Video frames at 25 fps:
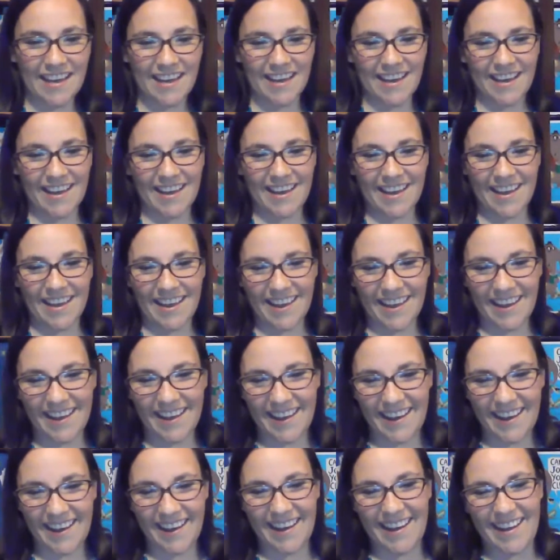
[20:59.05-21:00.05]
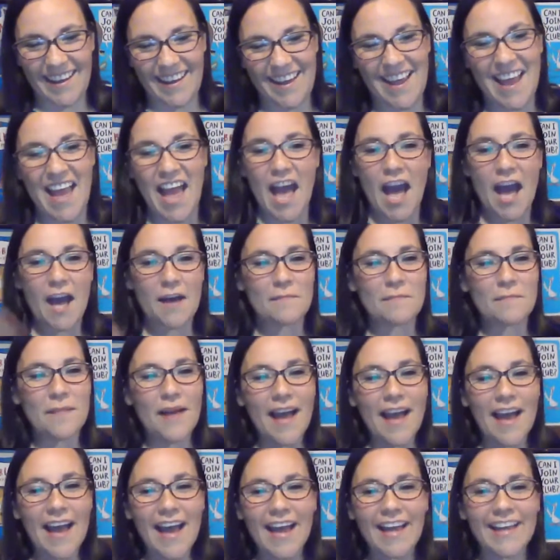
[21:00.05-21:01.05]
I'm
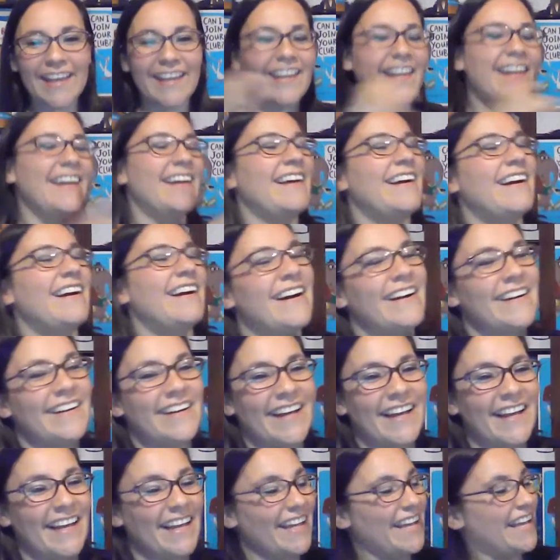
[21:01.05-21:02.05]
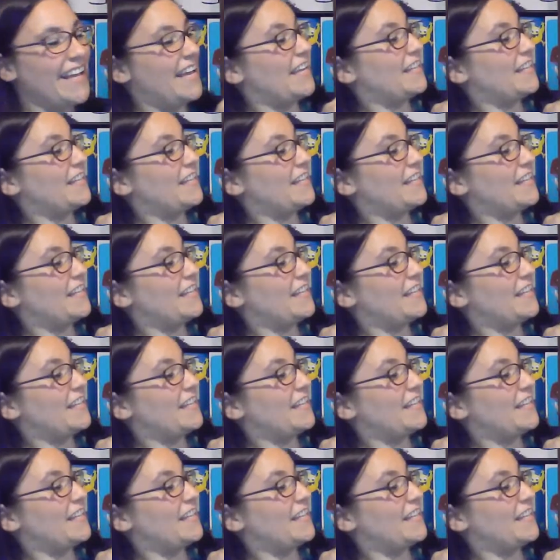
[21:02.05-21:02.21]
back. All right.